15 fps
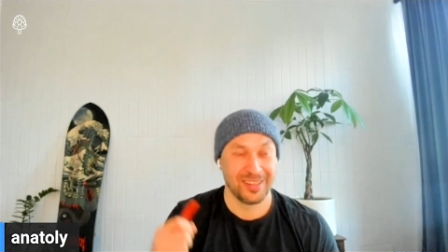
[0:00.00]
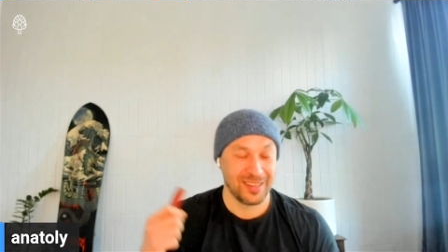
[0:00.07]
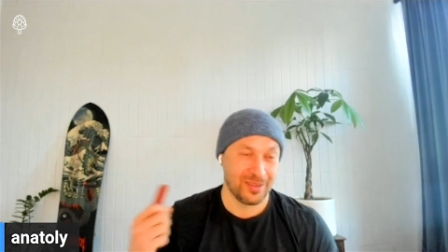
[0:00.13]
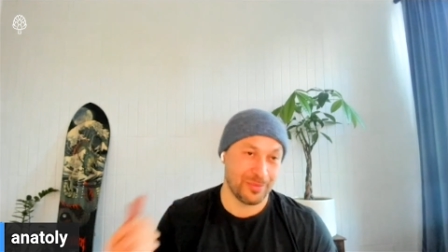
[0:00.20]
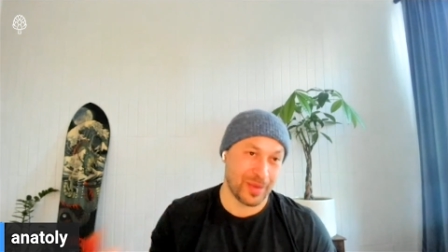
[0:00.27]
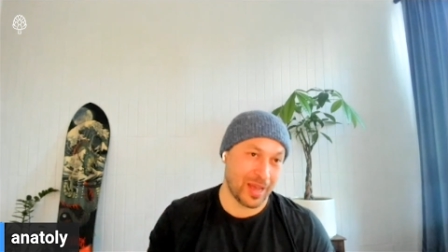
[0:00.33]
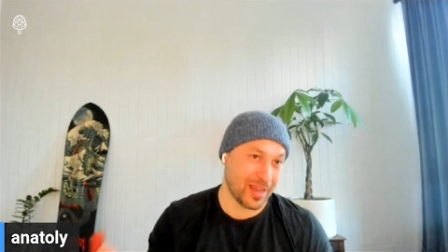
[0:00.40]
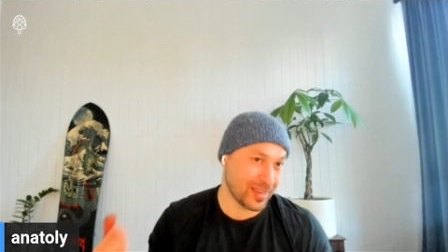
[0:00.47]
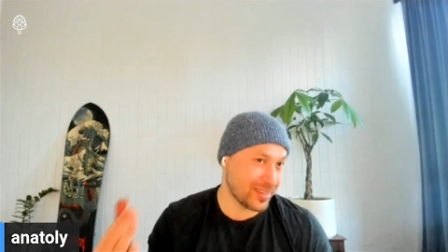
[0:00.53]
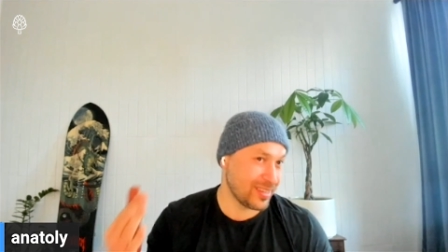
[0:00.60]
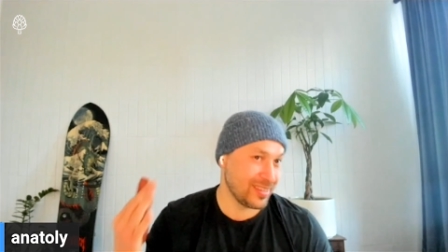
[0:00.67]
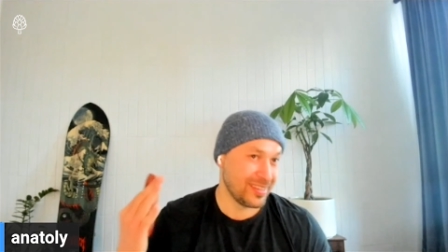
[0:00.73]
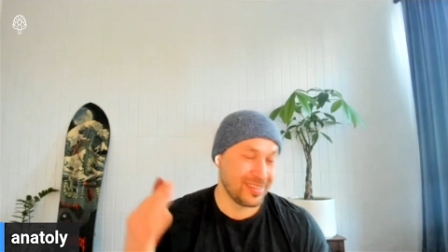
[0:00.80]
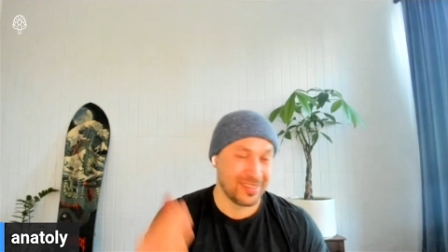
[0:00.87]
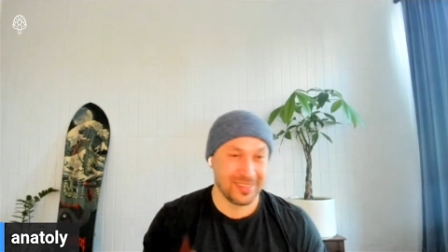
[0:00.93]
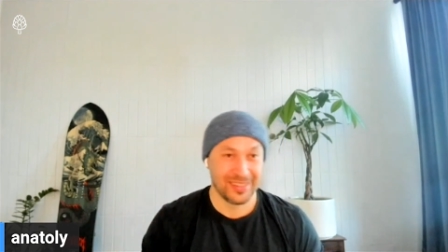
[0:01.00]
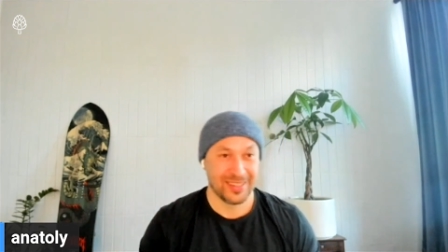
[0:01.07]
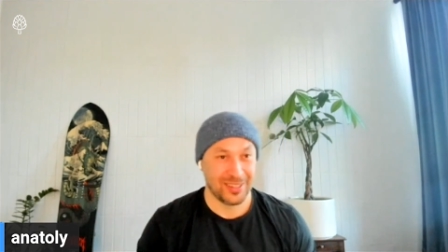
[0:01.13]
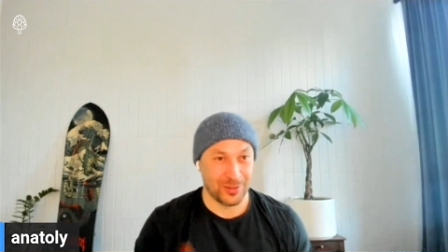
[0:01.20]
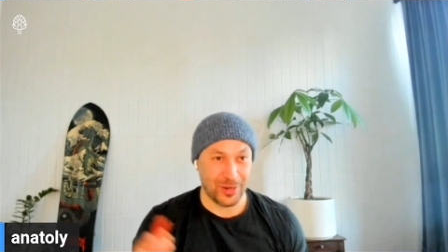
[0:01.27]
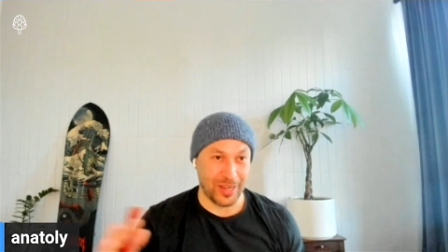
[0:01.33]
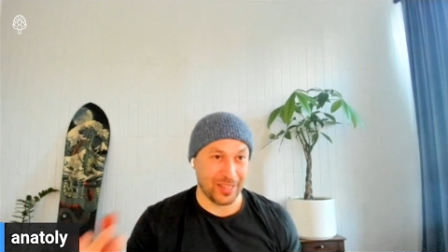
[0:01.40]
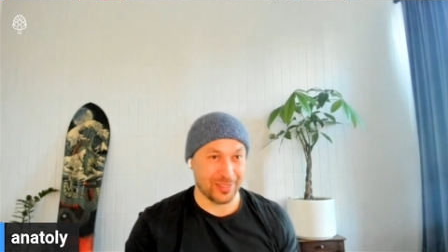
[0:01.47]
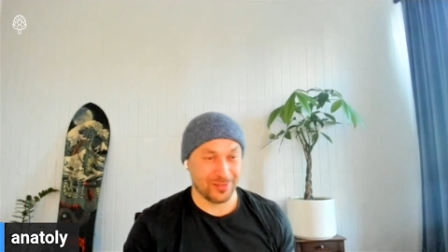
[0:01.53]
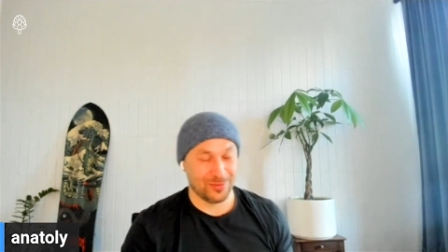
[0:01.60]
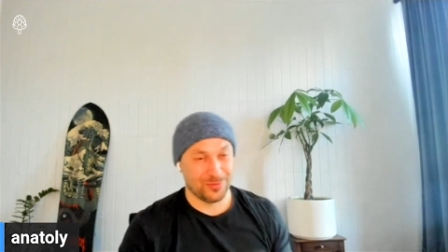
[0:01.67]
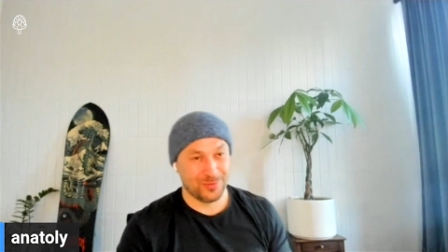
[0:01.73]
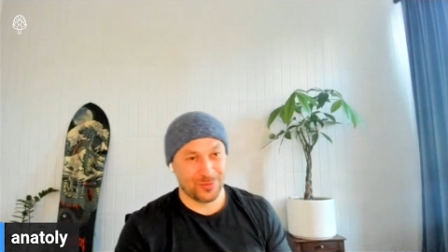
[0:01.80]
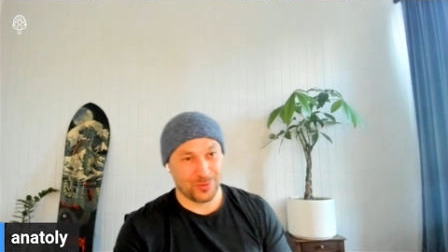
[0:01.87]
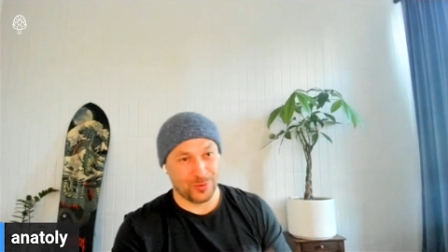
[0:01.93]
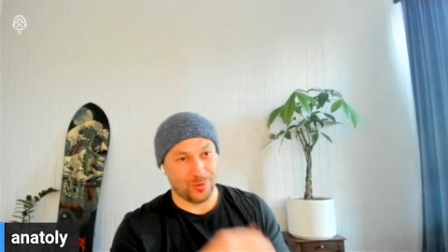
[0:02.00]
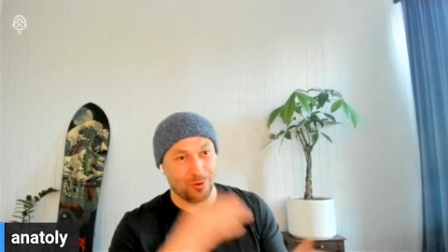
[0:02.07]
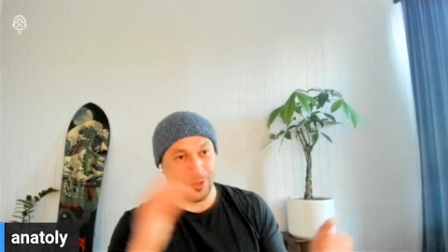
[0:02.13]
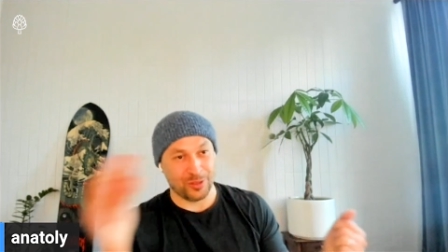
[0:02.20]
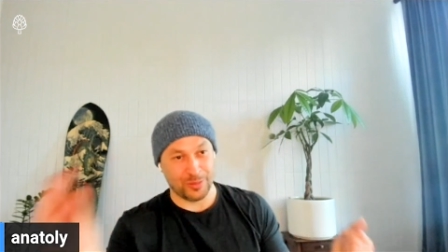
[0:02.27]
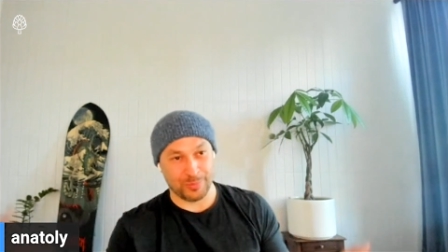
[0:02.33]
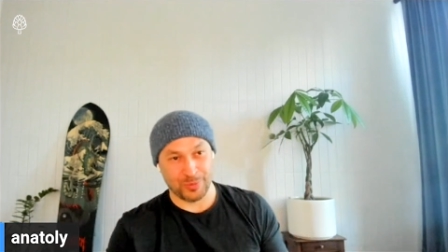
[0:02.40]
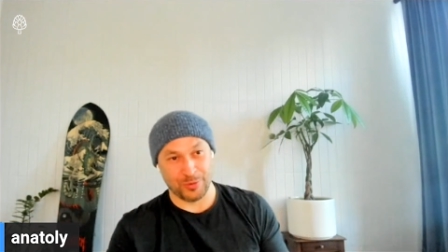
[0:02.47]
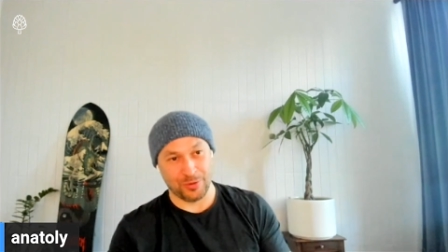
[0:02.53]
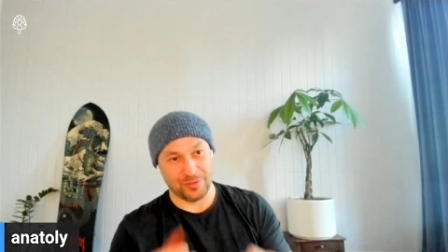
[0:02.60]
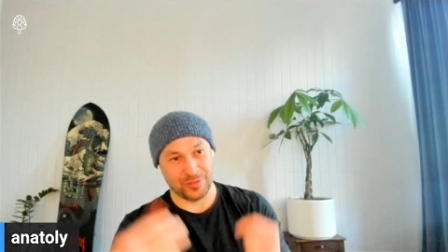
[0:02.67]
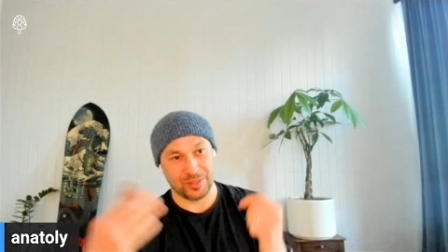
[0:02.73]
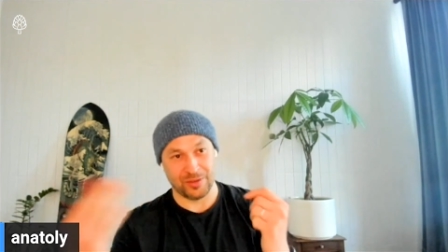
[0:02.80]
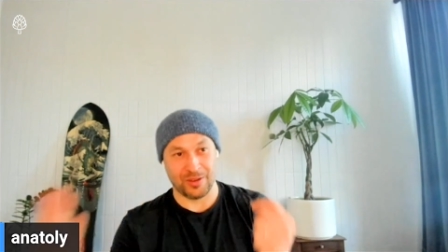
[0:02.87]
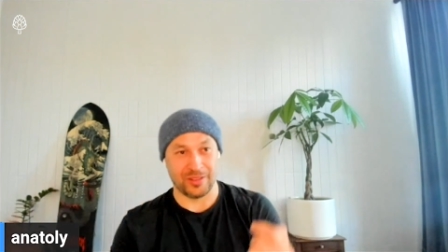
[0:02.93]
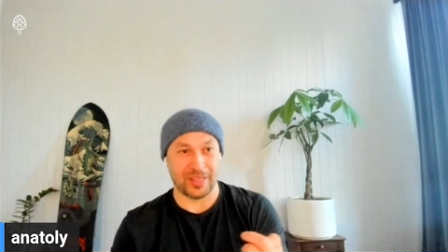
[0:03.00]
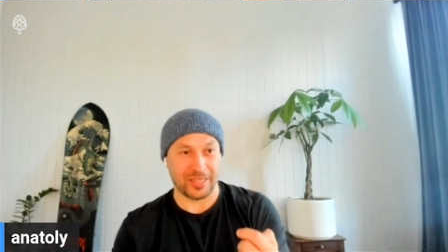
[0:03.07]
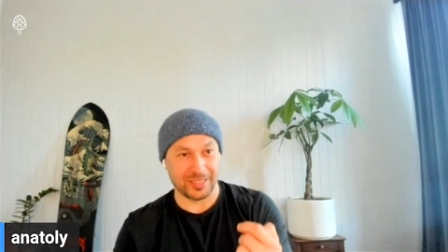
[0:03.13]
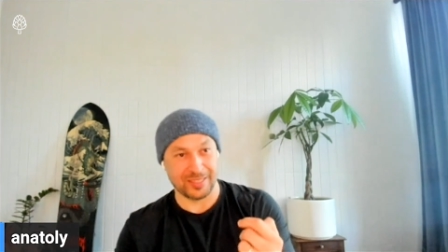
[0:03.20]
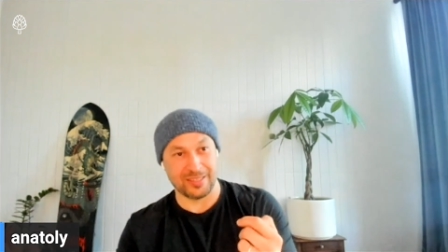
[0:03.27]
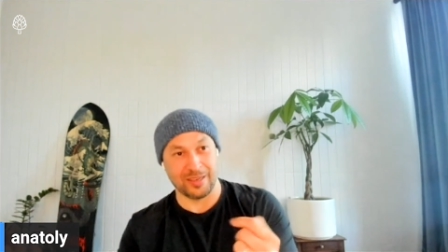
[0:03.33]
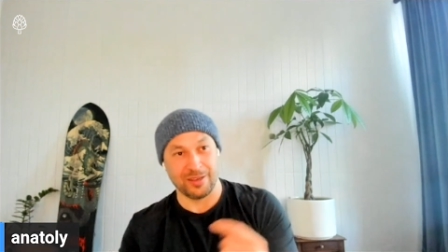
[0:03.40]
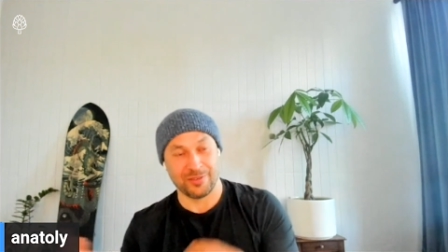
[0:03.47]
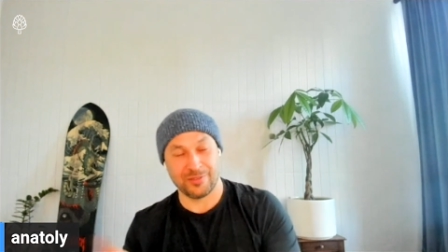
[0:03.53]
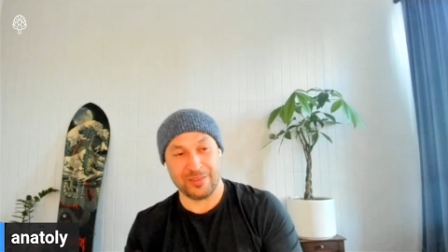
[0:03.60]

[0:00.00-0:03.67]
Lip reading: back, right, through all the proofs and all that stuff.